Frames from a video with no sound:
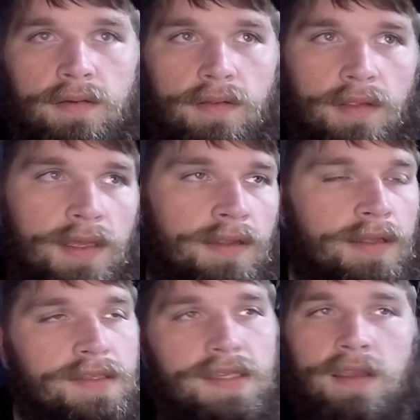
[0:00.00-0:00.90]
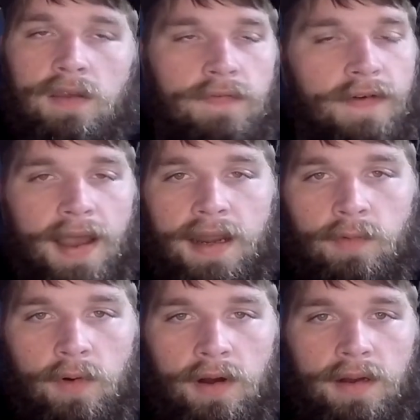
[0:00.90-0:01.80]
Then let's say you
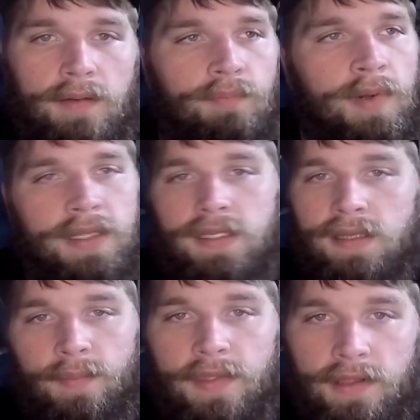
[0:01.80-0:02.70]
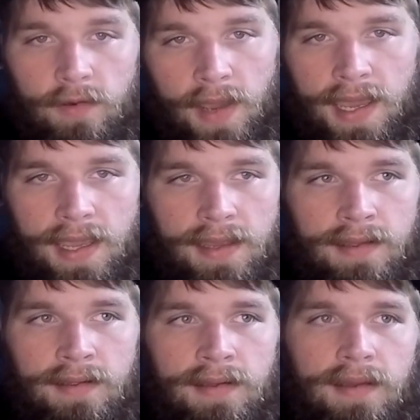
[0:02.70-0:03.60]
find work, but it's something you hate.
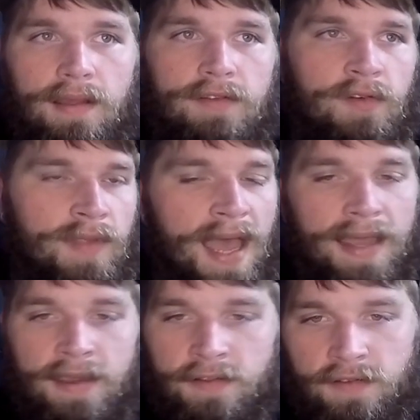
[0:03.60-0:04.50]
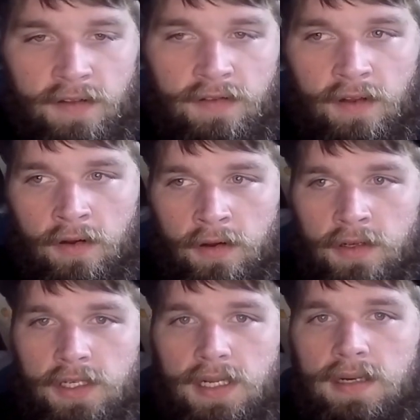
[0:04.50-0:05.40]
So that gets
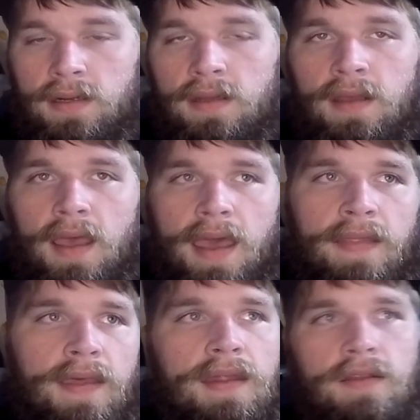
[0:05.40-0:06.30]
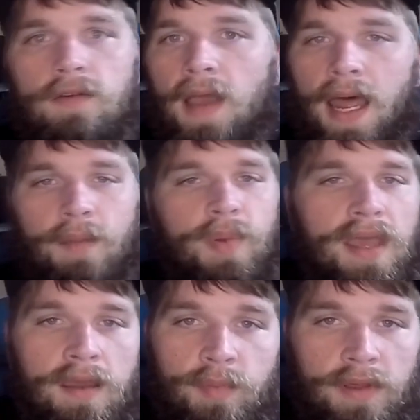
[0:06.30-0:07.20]
discouraging. And then you gotta
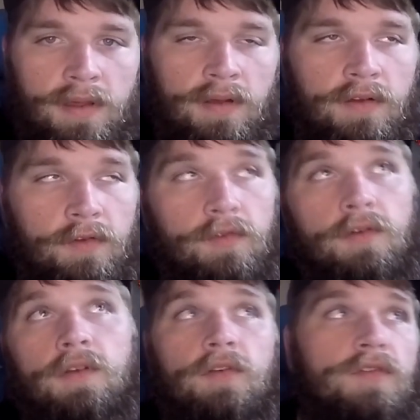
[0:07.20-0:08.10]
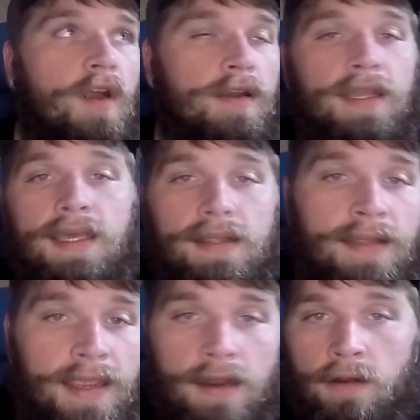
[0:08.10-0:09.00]
pay bills, or you're starting to get
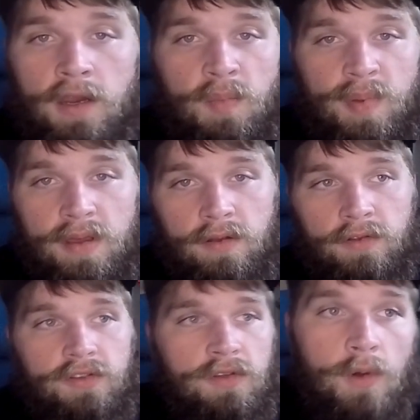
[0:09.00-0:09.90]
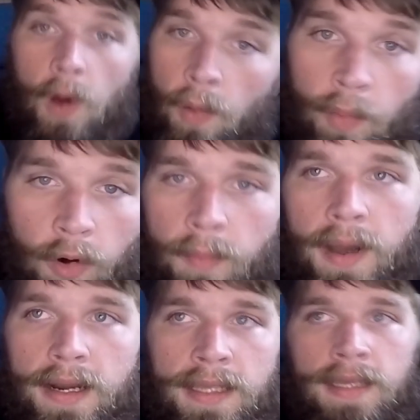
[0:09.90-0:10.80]
late on your bills, so you owe more
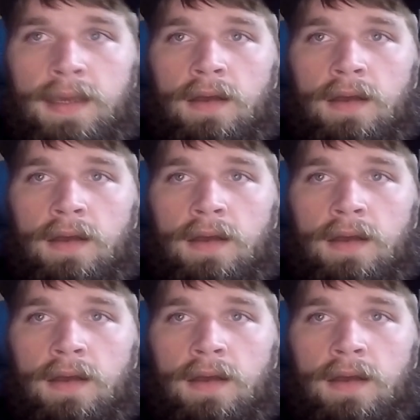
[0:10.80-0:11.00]
money.